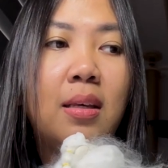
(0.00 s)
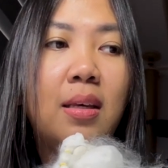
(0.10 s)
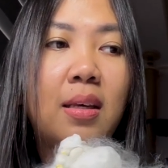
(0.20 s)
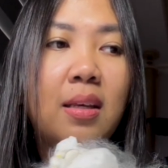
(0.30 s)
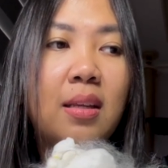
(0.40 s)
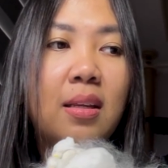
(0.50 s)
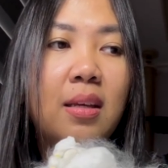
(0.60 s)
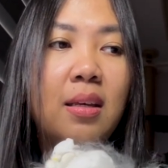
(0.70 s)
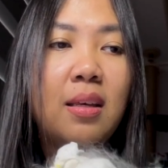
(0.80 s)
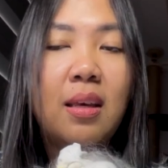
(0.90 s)
and
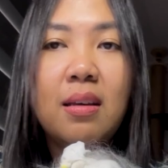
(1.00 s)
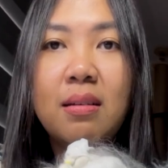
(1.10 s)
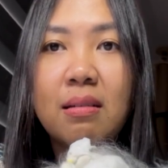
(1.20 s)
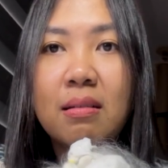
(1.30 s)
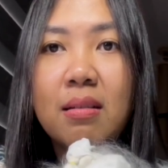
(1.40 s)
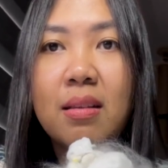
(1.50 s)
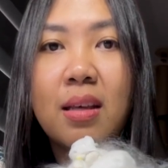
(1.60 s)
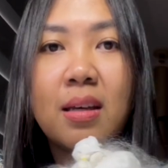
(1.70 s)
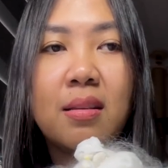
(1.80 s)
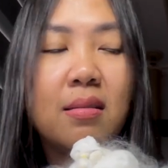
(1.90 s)
yeah,
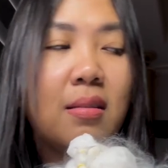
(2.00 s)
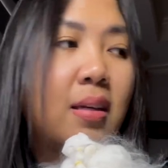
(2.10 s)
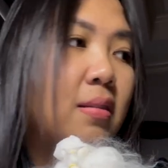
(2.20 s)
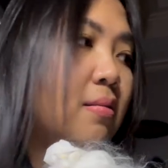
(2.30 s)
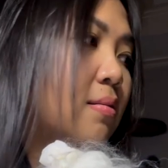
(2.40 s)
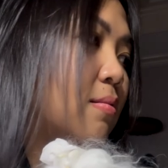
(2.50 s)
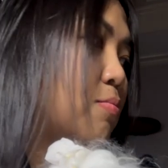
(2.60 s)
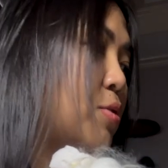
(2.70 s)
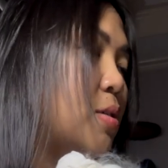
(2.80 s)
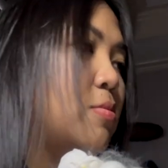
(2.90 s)
that that
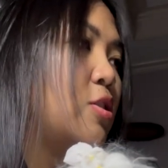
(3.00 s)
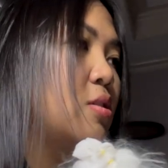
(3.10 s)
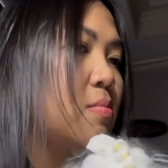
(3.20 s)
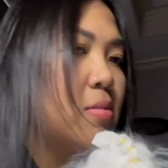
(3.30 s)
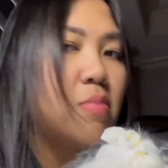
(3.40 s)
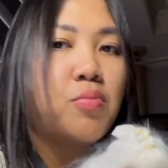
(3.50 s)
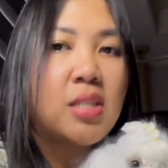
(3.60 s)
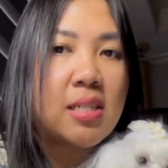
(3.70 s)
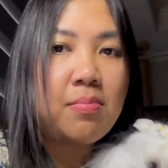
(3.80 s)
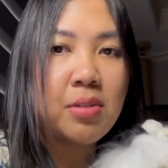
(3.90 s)
pretty much sums up what
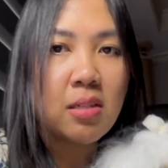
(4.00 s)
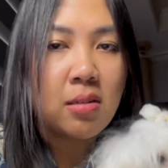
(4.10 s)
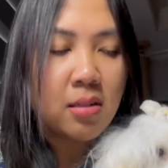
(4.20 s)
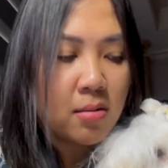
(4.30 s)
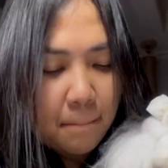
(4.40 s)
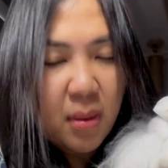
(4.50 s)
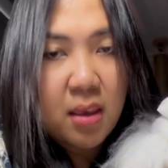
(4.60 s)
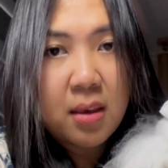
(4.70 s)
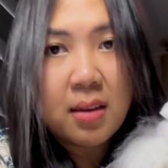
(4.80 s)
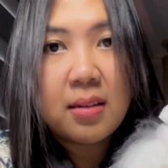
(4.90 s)
happened
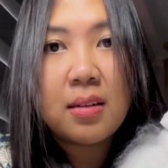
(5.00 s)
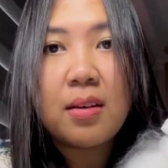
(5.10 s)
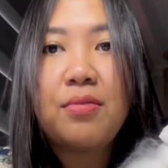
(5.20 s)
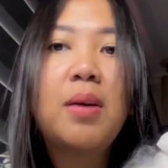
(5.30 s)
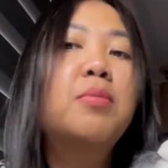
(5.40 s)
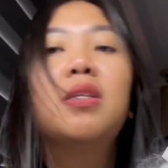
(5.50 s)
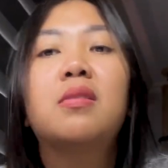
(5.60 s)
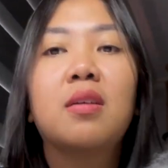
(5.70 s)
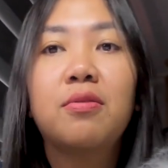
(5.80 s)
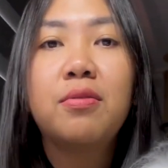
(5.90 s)
and family
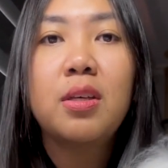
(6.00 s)
stuff.